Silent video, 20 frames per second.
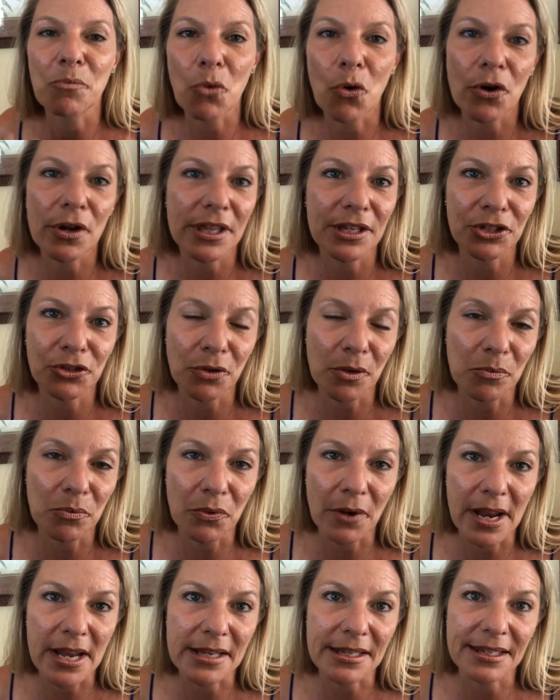more that you
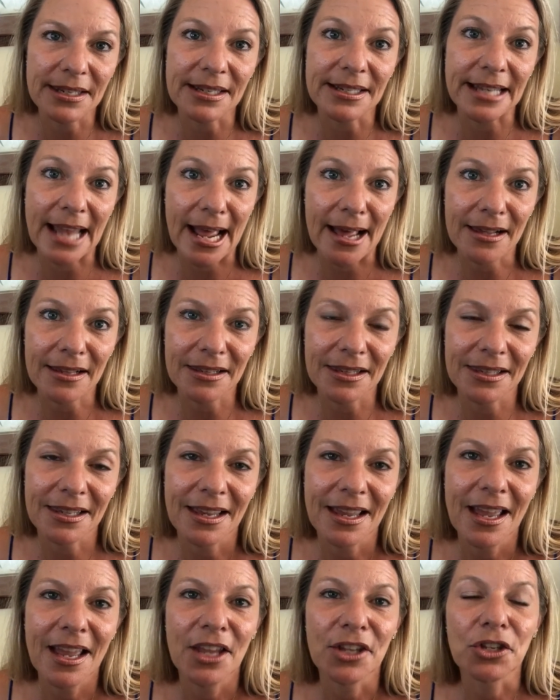embrace death,
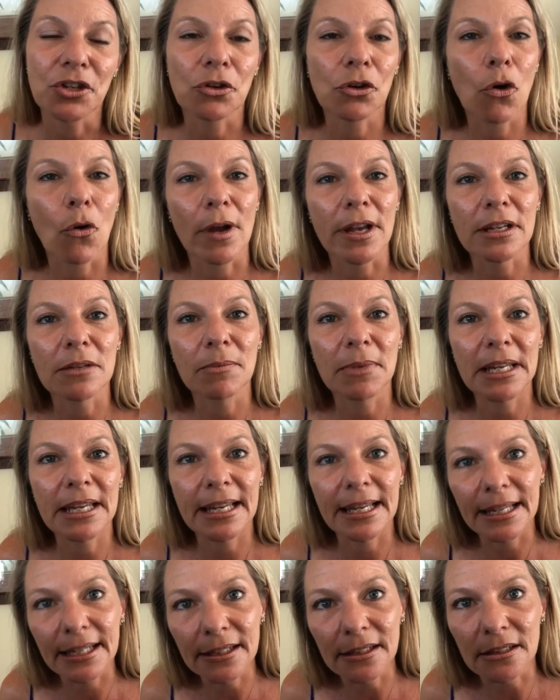you're going to be
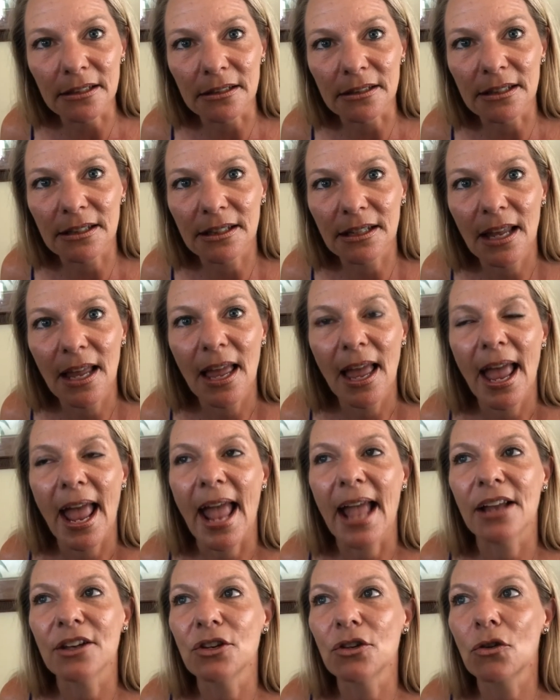healed
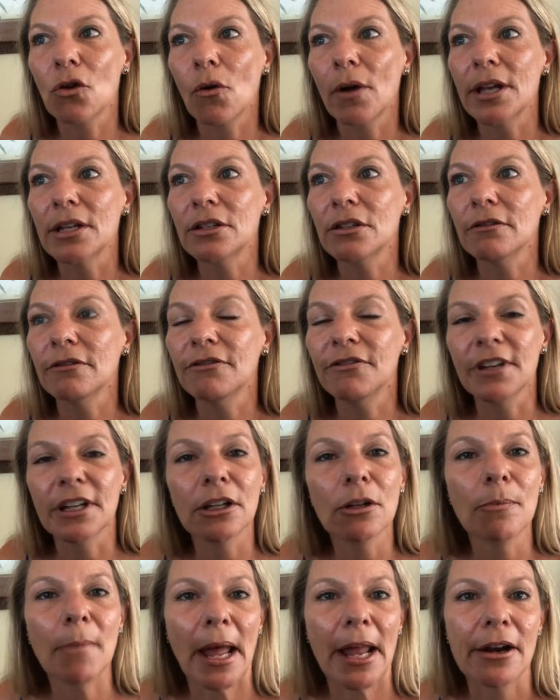and you're going to
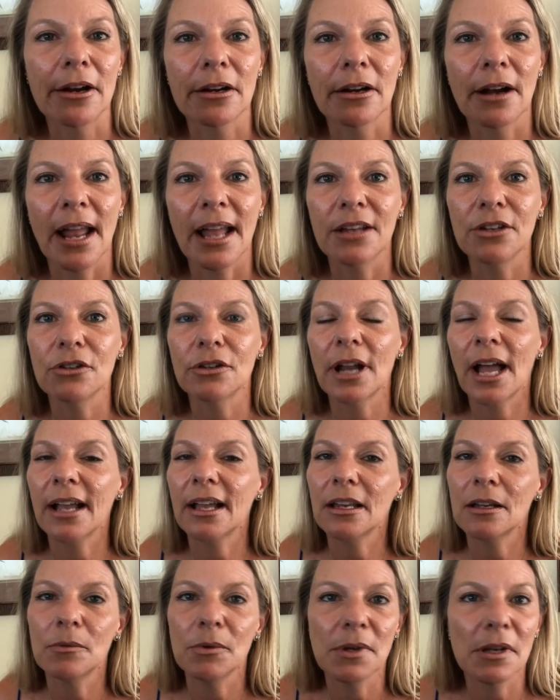feel better and you're
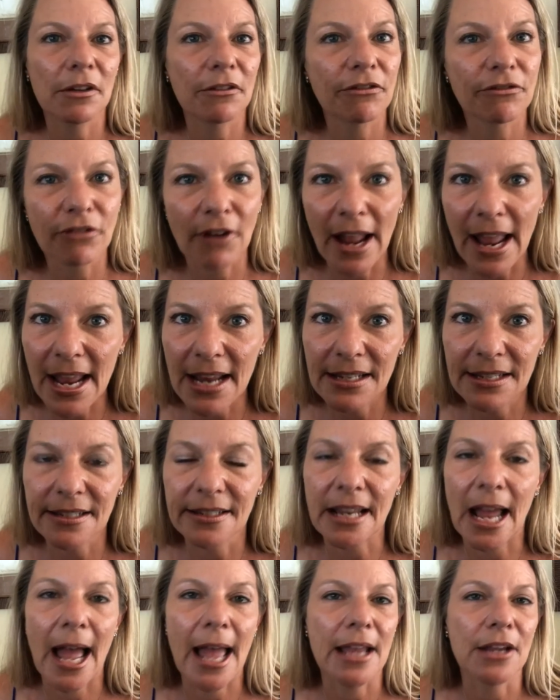not going to be afraid
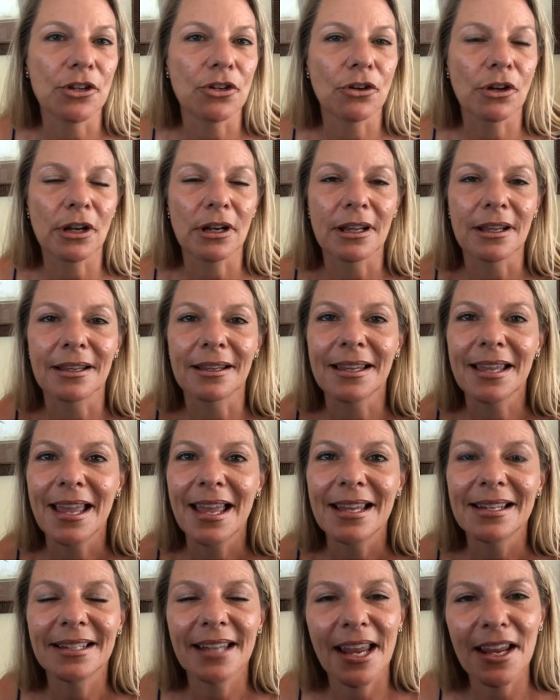to die and you're going to
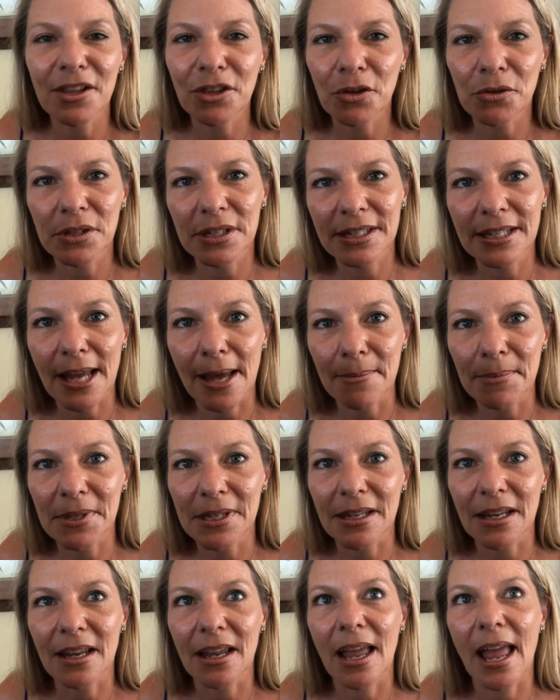take those
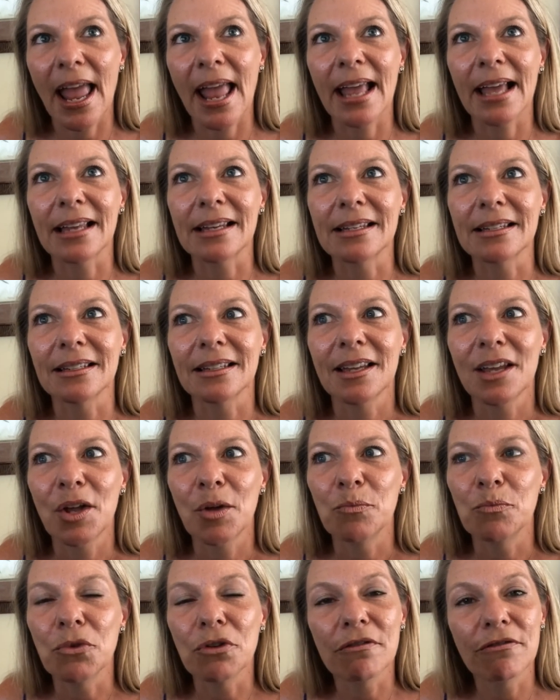steps and
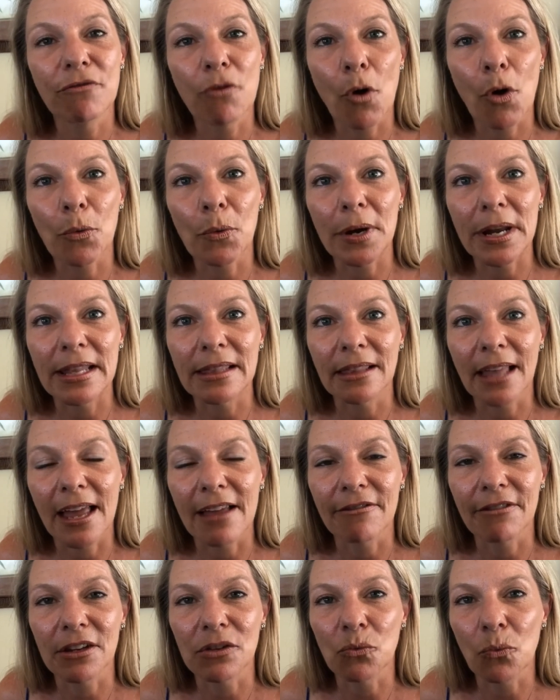move forward in
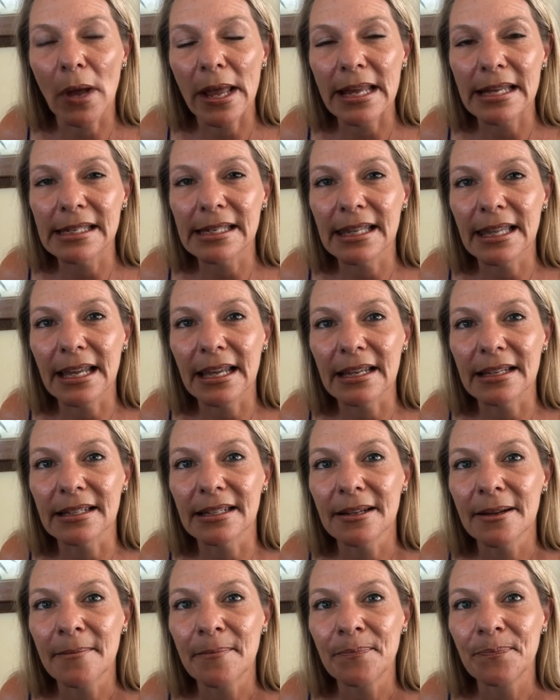life in ways that